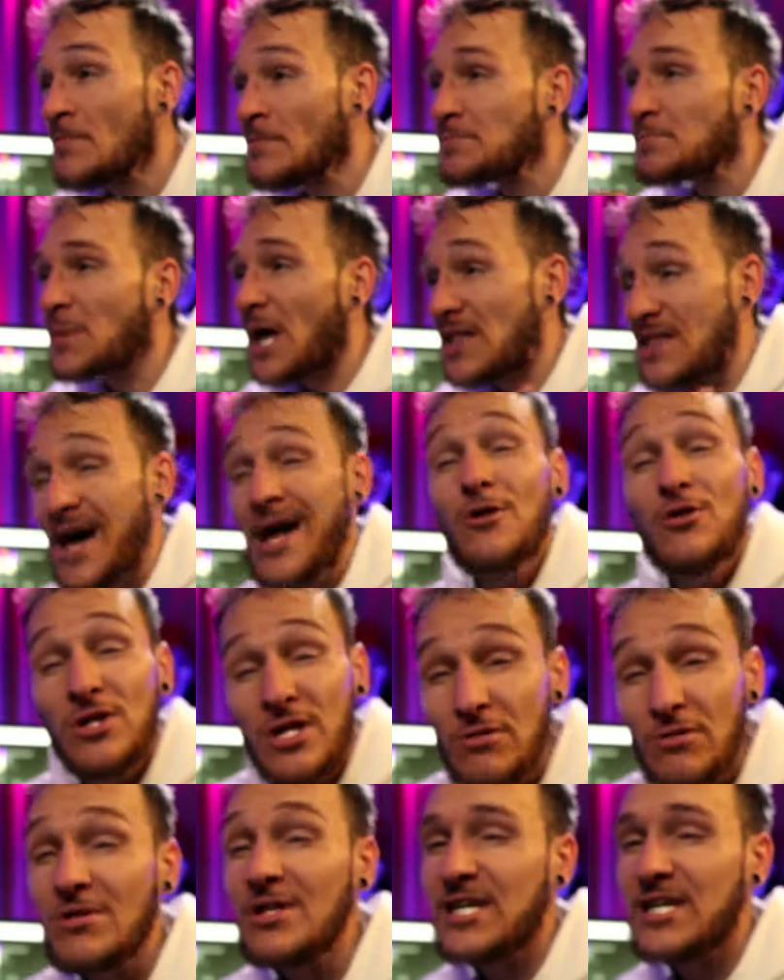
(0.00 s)
And that'll
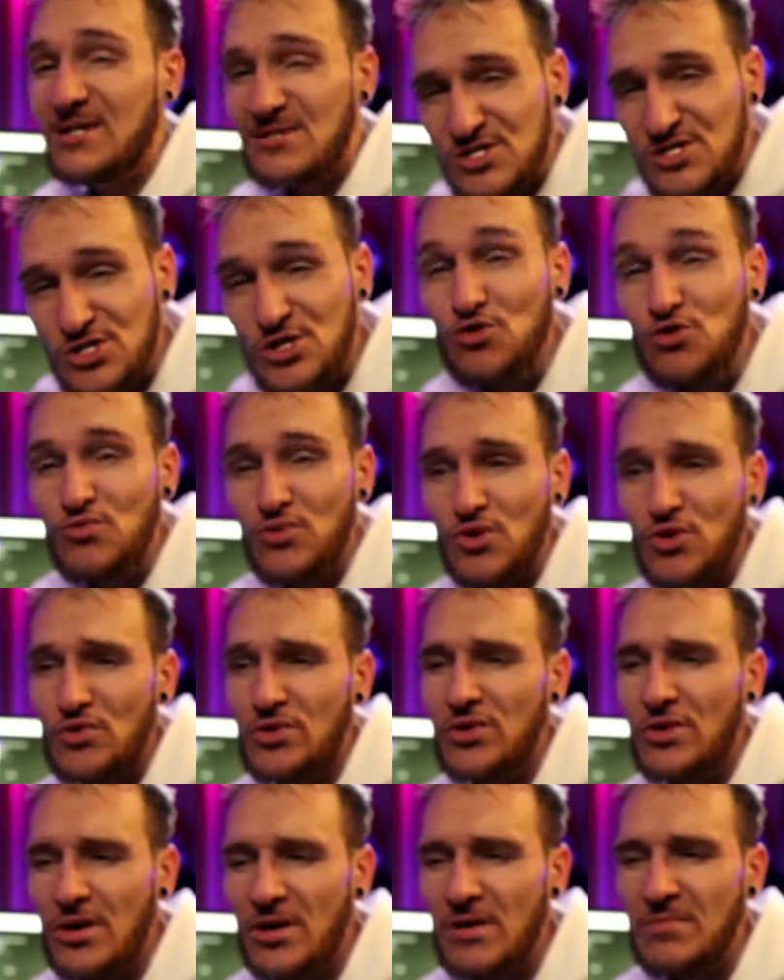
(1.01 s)
literally consume you, you
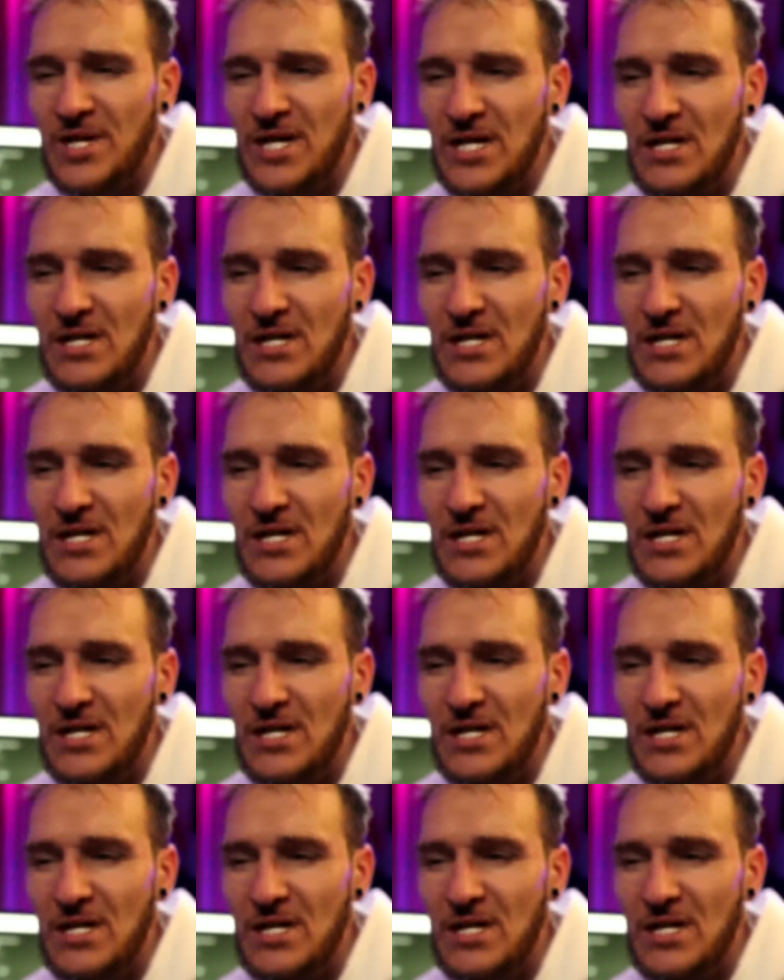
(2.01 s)
know what I mean?